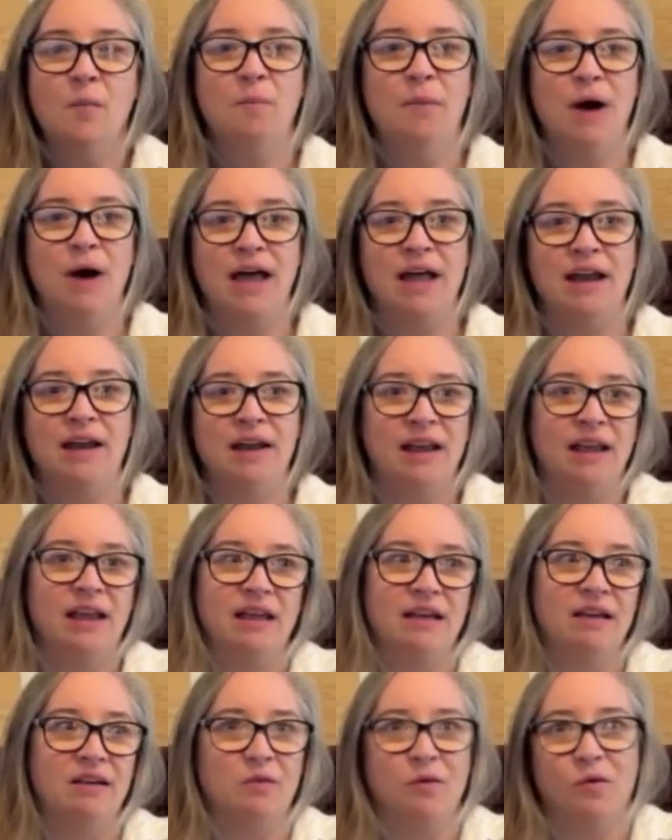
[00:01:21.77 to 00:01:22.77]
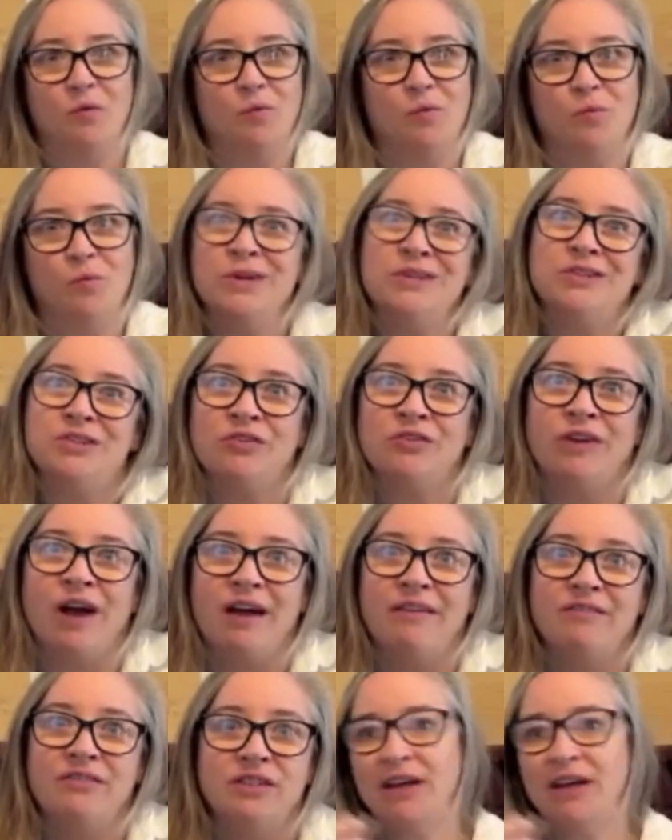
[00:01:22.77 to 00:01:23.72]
but we survived.